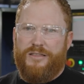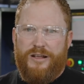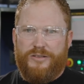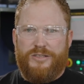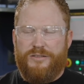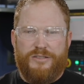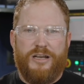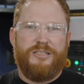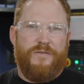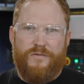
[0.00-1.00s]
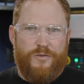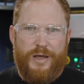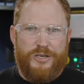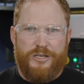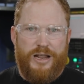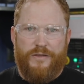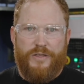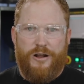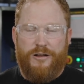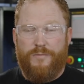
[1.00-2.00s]
There's tons of information out
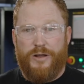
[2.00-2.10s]
there,